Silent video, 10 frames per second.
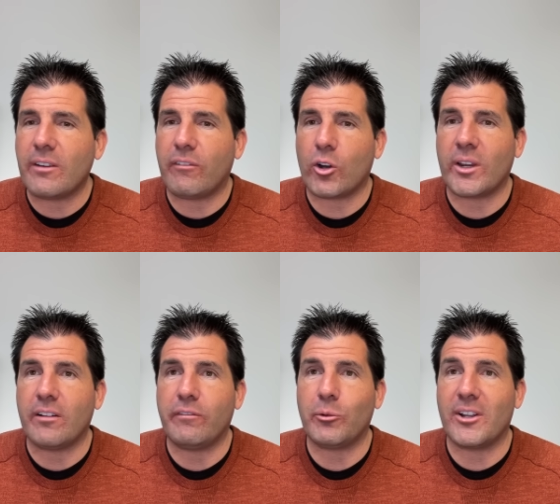very
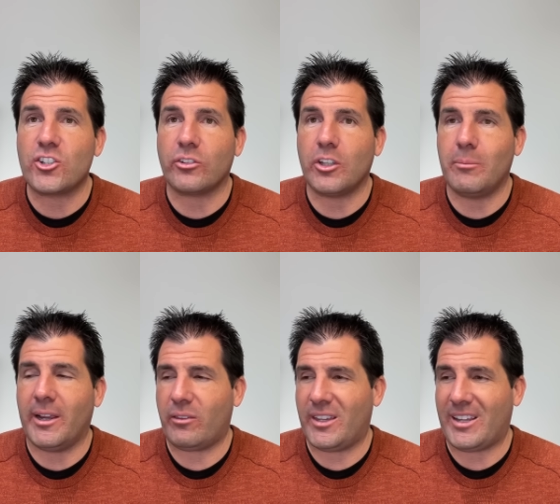influential. You
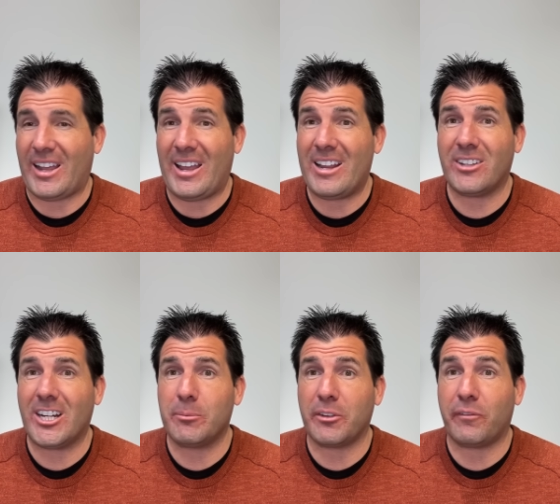might think, I don't
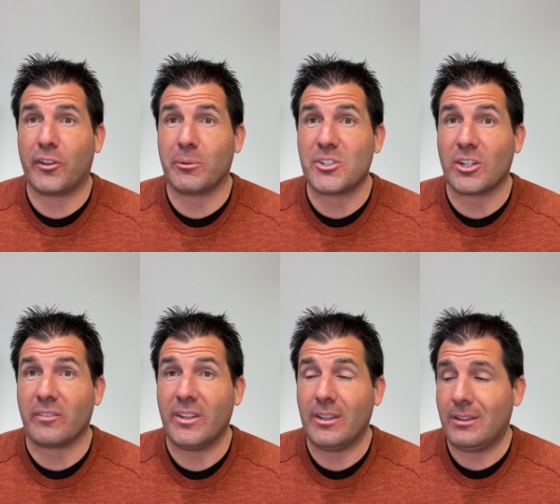care about the Federal
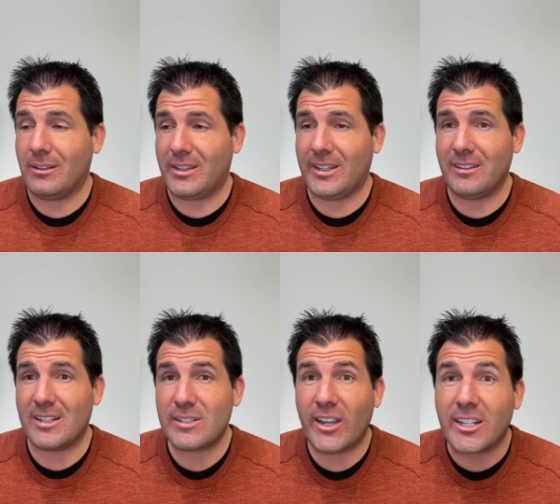Reserve. Okay,
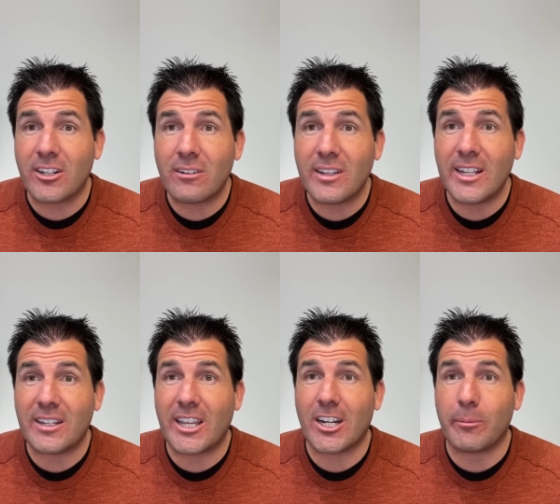that's fine. You don't need to
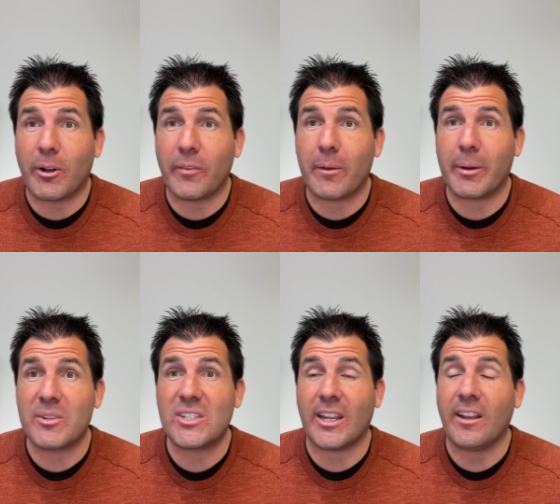care about them, but I'm
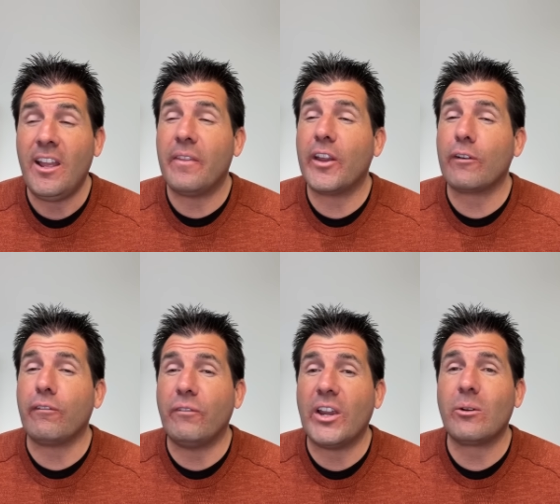just saying they're
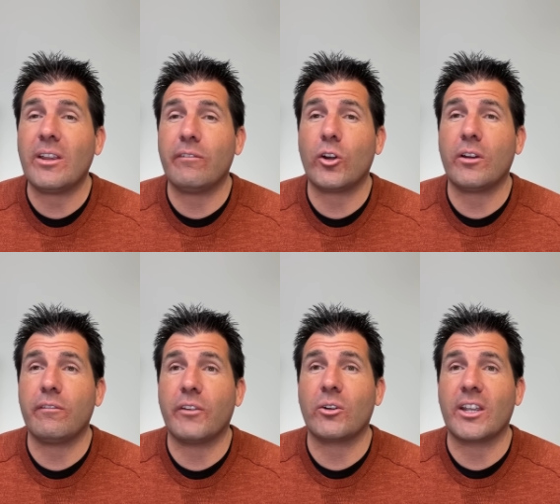very, very,
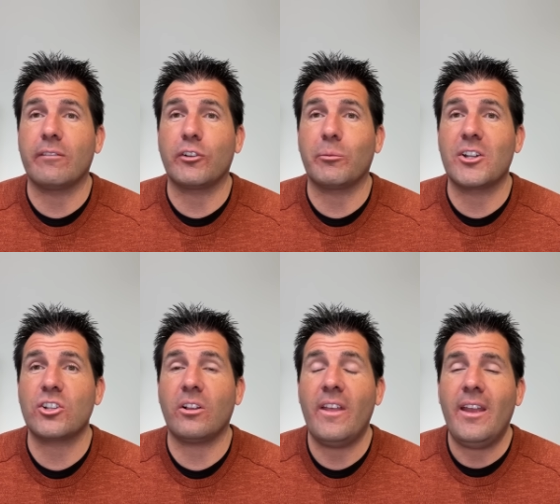very
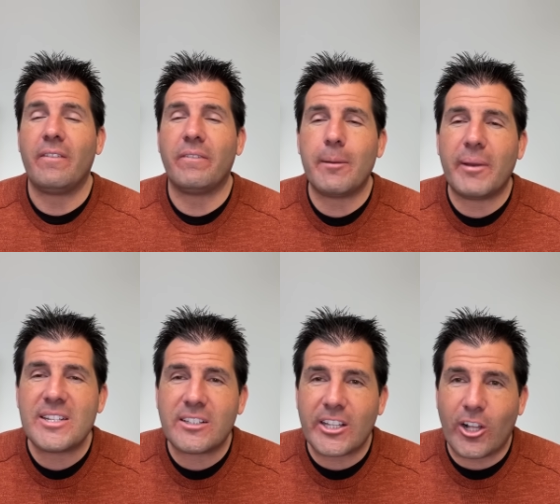influential. They
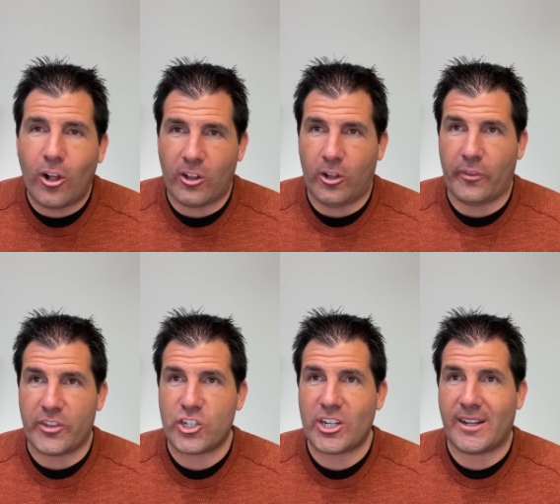basically call all the
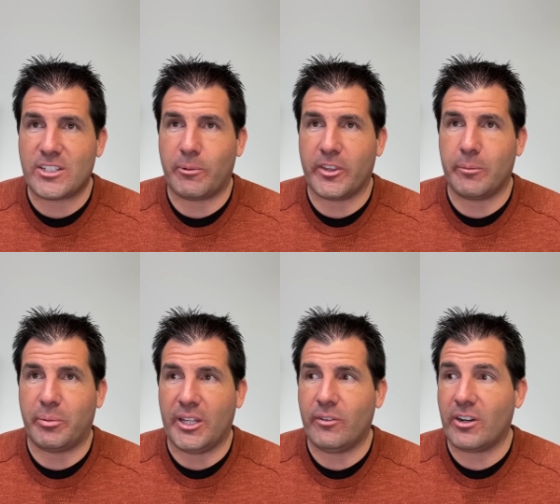shots. Whether you
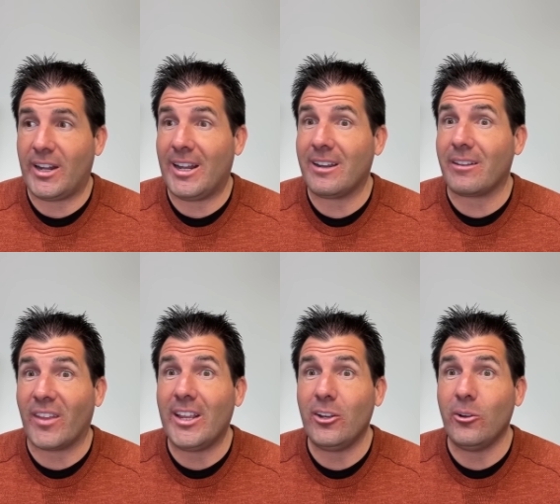believe it or not,
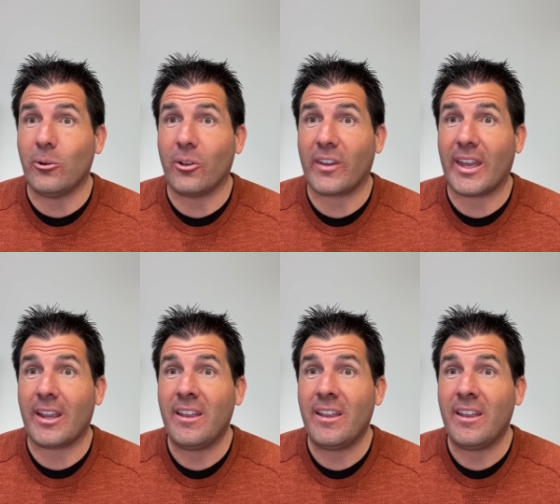they do, okay?